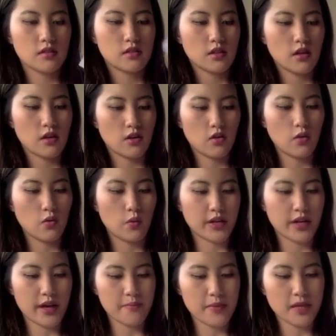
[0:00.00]
So So when
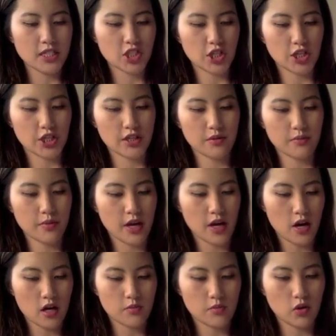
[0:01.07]
I measured my
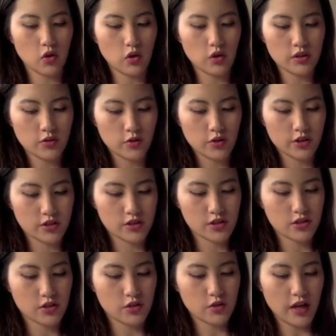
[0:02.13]
armhole, in order to
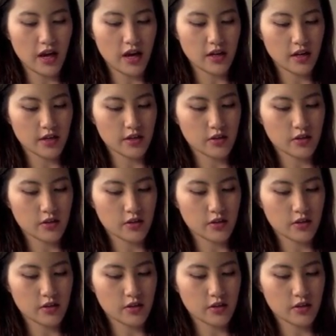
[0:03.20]
do that, I